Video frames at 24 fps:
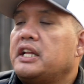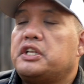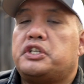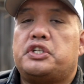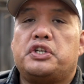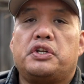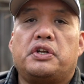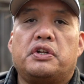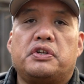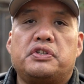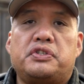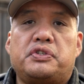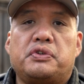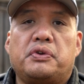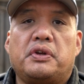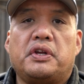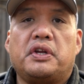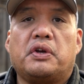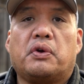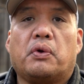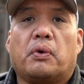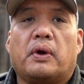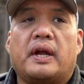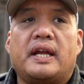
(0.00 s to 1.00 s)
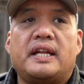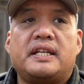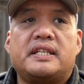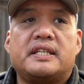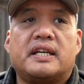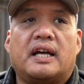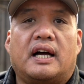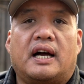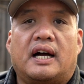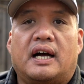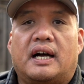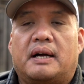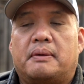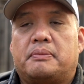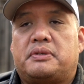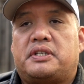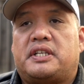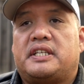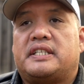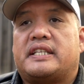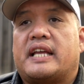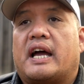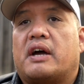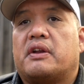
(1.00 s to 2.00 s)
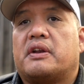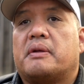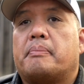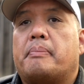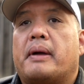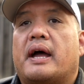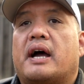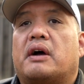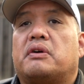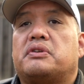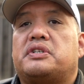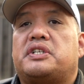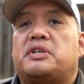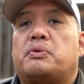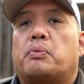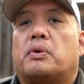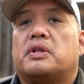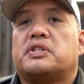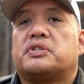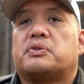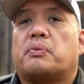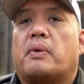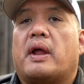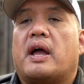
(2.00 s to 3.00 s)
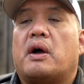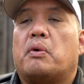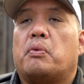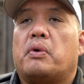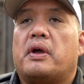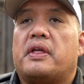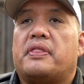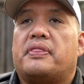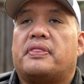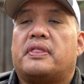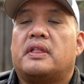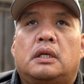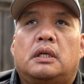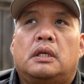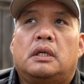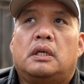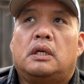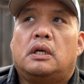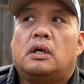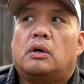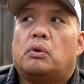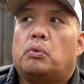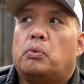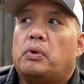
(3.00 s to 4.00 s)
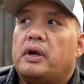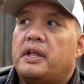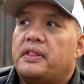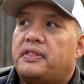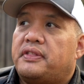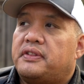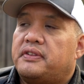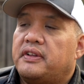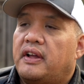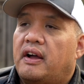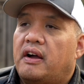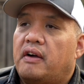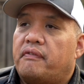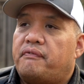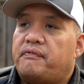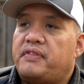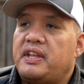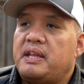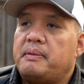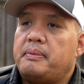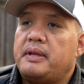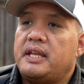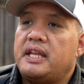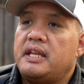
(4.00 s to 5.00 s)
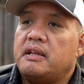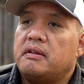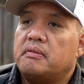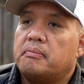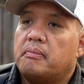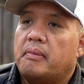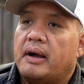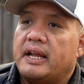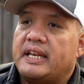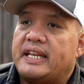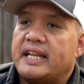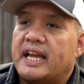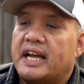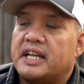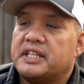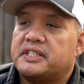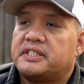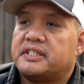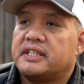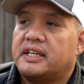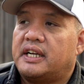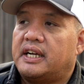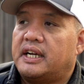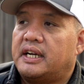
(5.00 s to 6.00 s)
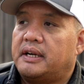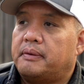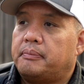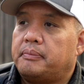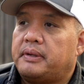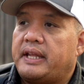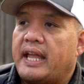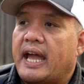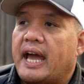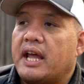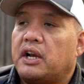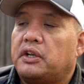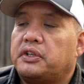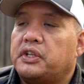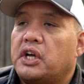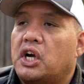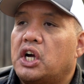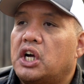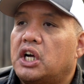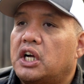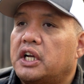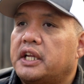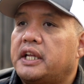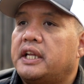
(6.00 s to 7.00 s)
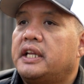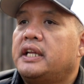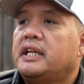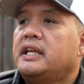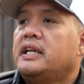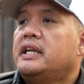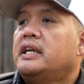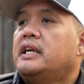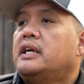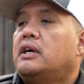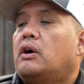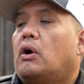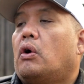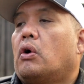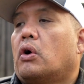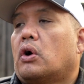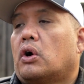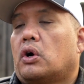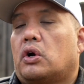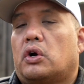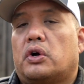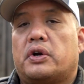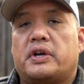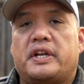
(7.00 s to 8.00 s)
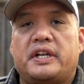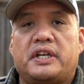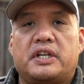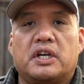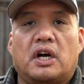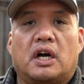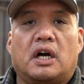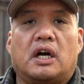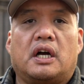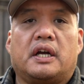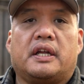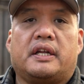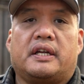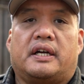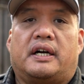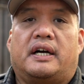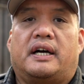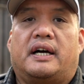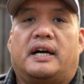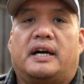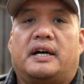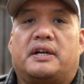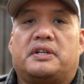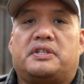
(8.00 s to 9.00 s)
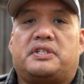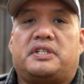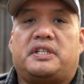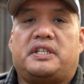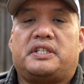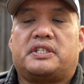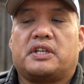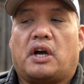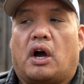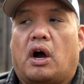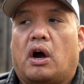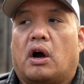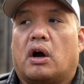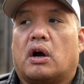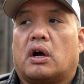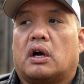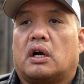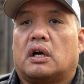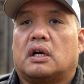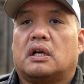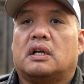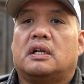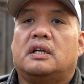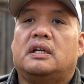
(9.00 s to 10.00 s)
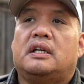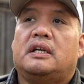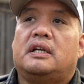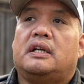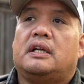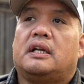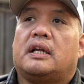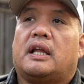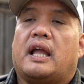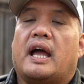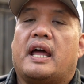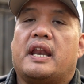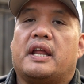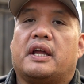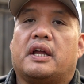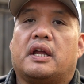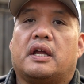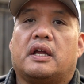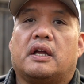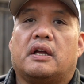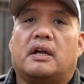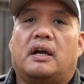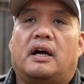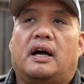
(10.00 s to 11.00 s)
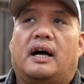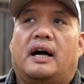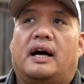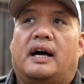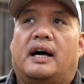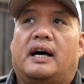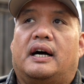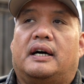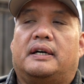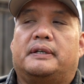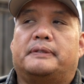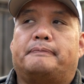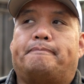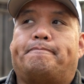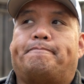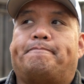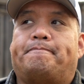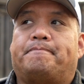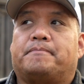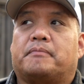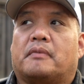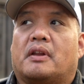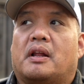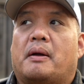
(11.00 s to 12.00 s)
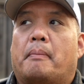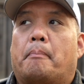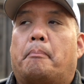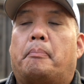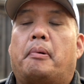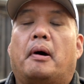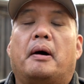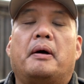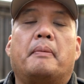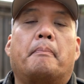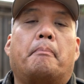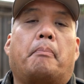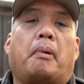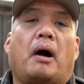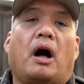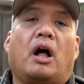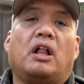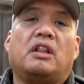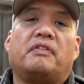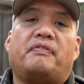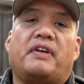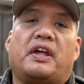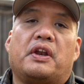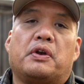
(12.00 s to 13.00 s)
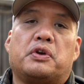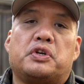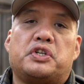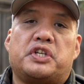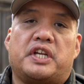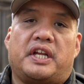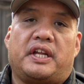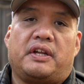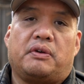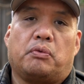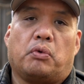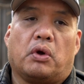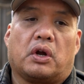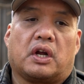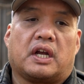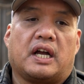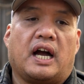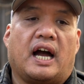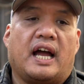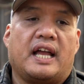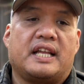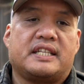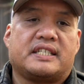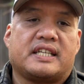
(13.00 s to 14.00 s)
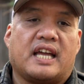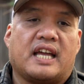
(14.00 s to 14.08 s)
Juno's doing great. She's out and about. She runs around with Phoebe, my dad's cattle dog or herding dog. She's our kind of ball of energy, where Kai is